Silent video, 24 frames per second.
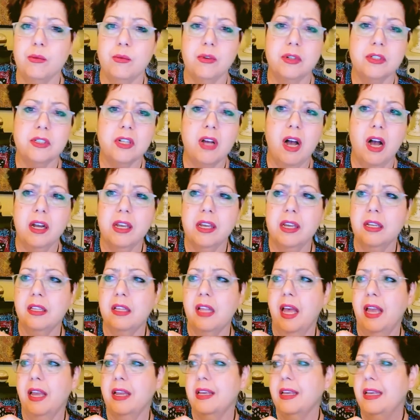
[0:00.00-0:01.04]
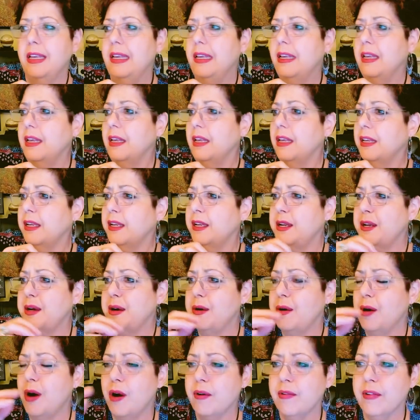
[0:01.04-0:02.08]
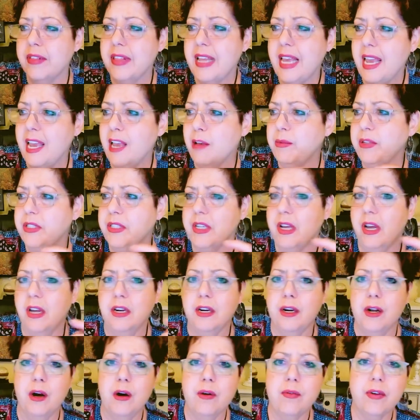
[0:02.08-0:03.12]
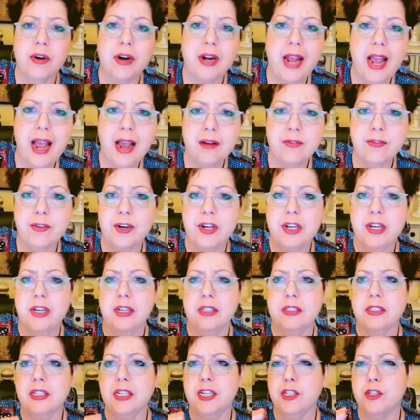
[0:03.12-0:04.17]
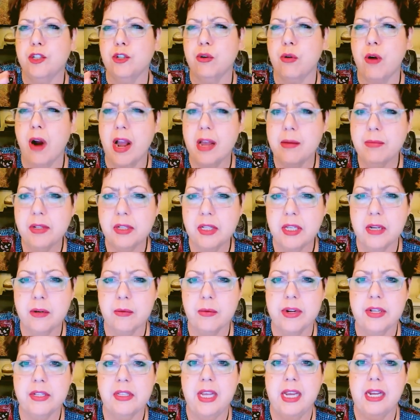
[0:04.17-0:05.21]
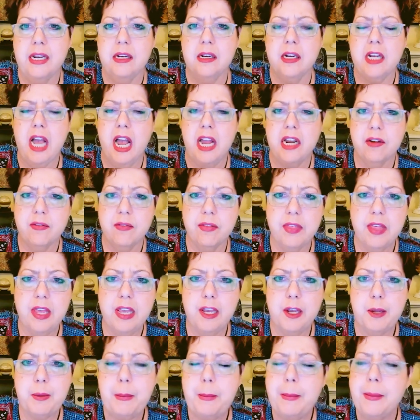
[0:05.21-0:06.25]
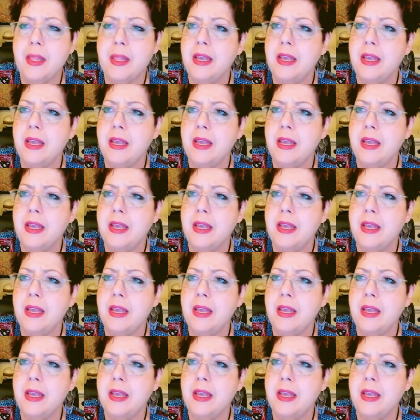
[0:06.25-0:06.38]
We're talking like, you know, over in the Amazon and over in Africa, it's like a tribally related kind of thing.